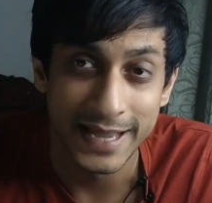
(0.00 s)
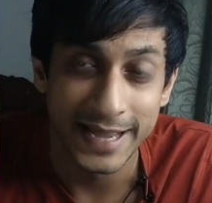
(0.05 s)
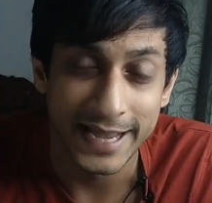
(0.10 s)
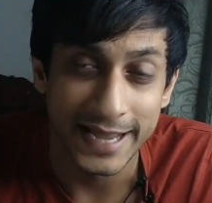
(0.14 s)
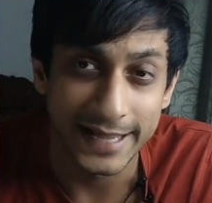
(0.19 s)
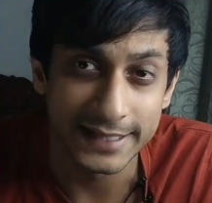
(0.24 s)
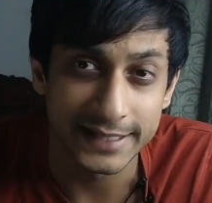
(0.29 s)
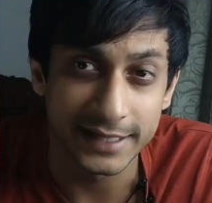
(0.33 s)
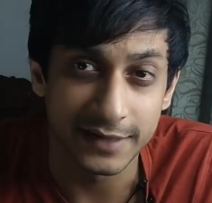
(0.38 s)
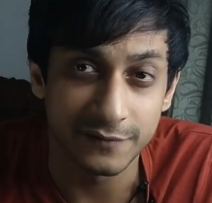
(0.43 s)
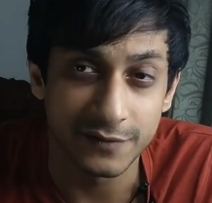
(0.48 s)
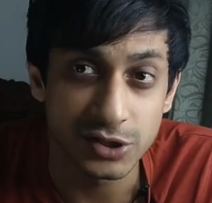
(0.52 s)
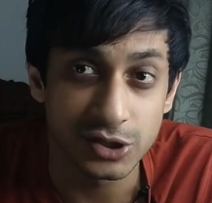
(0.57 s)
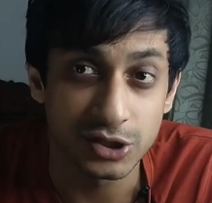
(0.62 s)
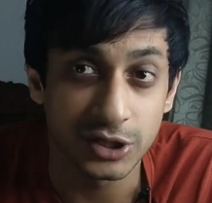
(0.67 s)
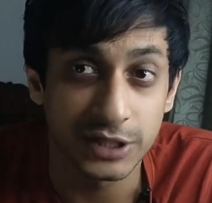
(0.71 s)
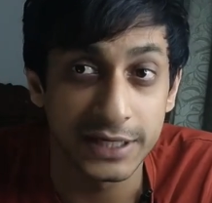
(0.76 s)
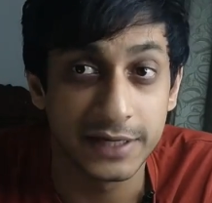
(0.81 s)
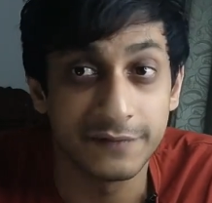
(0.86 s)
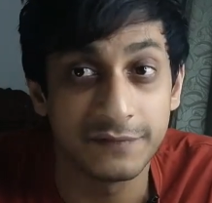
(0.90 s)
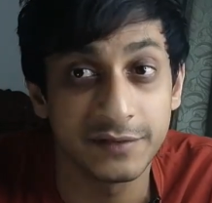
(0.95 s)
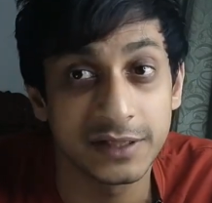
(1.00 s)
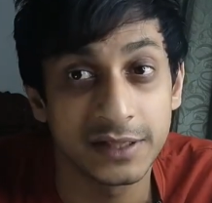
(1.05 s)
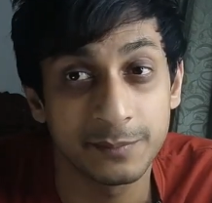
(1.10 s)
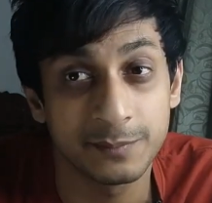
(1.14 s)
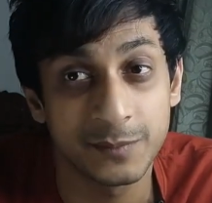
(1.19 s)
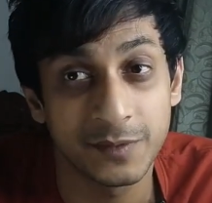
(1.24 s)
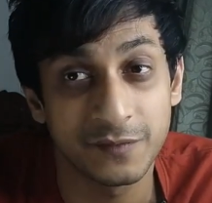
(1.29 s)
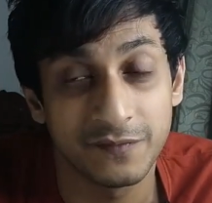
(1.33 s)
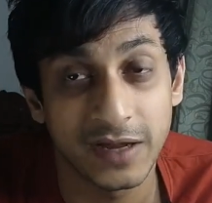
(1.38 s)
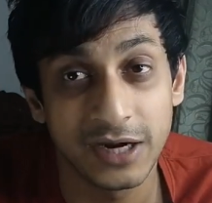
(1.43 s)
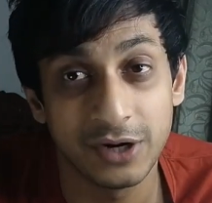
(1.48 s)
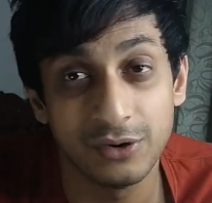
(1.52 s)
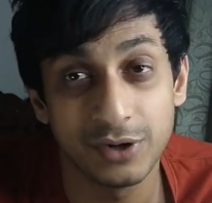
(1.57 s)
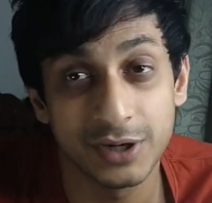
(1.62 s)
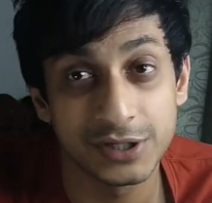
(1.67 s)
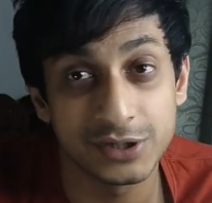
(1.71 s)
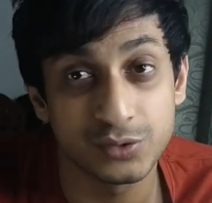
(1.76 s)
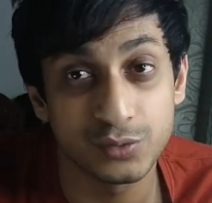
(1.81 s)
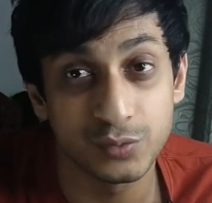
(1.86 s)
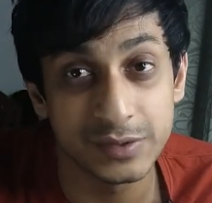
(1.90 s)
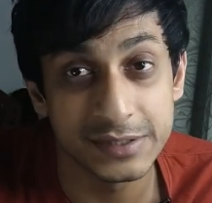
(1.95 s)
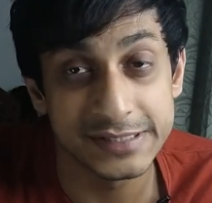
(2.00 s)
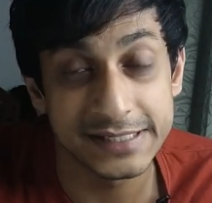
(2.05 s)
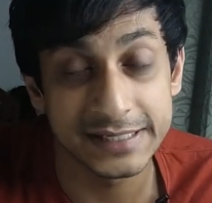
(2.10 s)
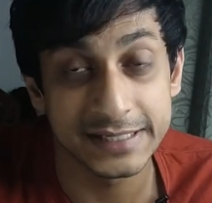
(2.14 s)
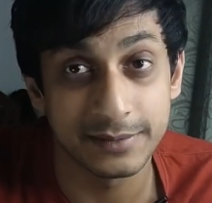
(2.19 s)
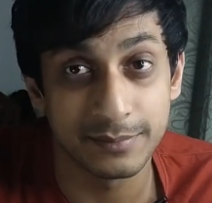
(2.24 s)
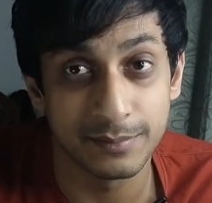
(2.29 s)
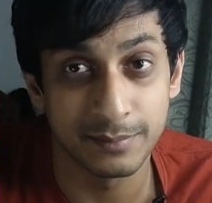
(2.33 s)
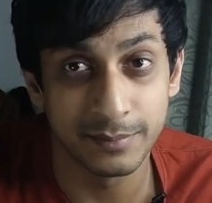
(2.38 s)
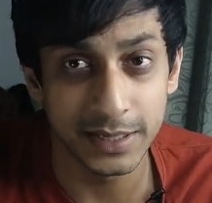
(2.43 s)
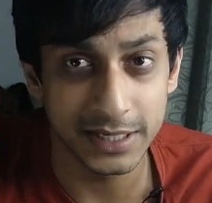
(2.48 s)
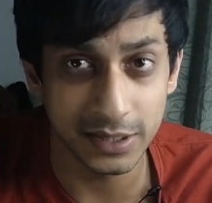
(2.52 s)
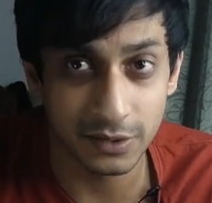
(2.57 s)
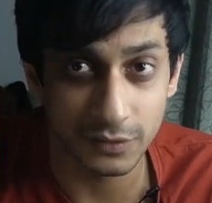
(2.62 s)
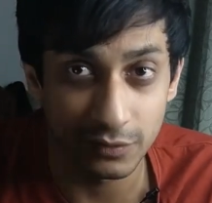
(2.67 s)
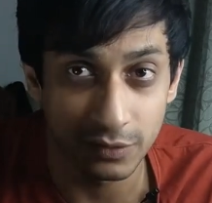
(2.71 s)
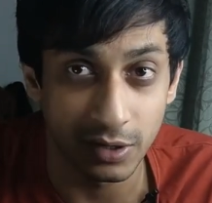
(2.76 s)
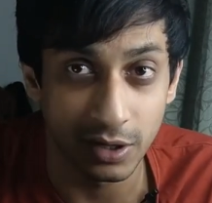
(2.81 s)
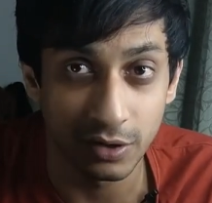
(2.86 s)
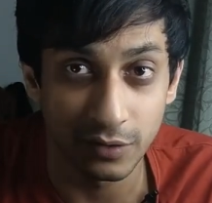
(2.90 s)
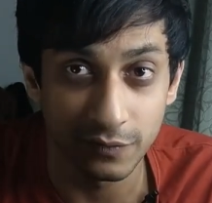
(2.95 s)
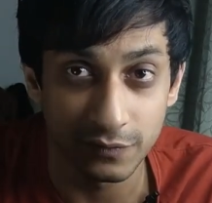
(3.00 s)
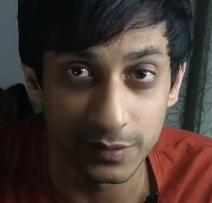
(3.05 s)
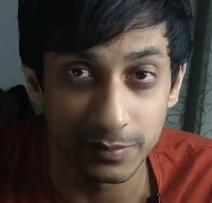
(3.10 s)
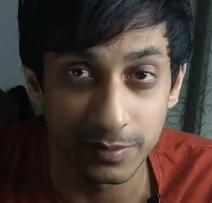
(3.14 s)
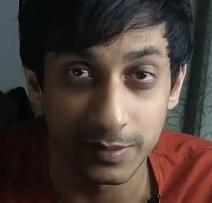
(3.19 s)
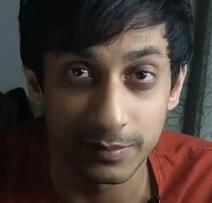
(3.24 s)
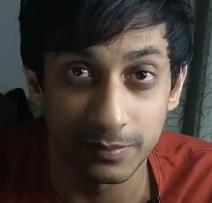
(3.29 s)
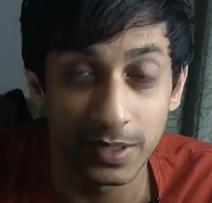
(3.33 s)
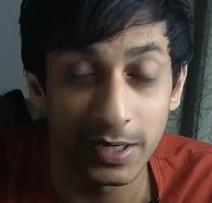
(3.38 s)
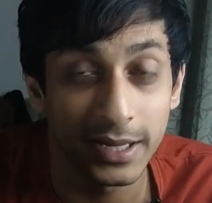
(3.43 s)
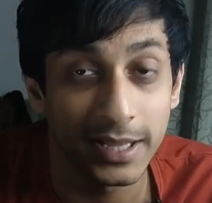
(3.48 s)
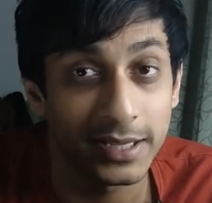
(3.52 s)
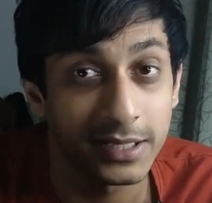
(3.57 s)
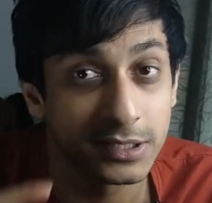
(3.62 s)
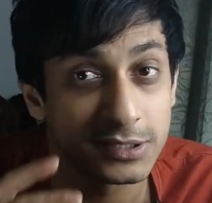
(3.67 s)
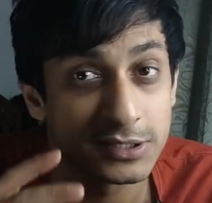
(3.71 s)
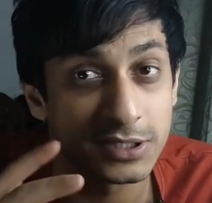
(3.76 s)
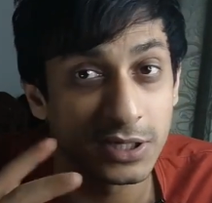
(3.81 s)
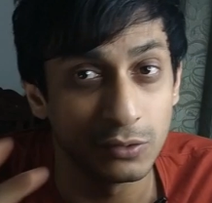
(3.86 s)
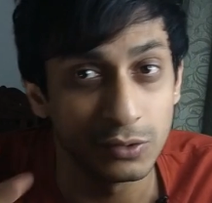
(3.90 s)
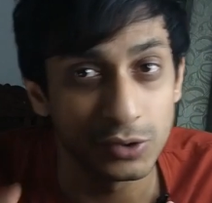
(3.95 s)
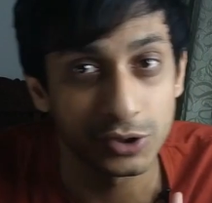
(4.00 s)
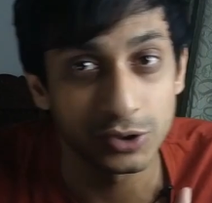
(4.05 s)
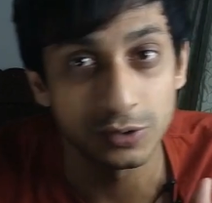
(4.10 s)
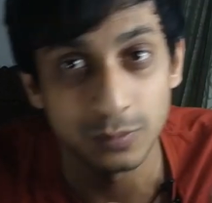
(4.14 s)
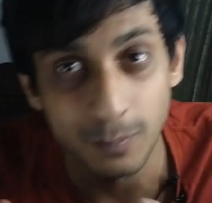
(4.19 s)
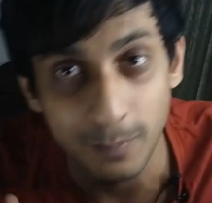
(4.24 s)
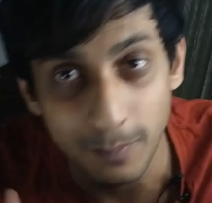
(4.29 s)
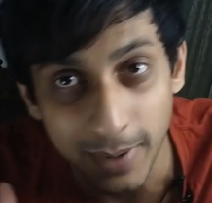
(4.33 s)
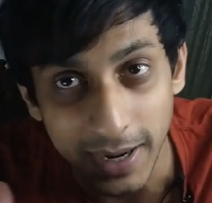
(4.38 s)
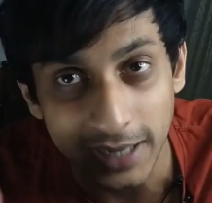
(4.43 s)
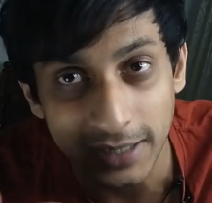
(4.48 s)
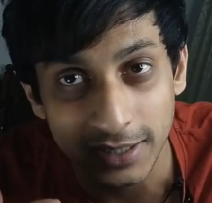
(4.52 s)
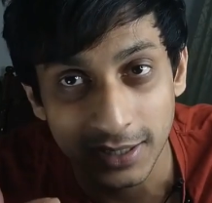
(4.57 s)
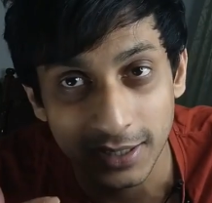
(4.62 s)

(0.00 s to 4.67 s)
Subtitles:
and then eventually giving them the value and squeezing money out of the people. Like it sounds bad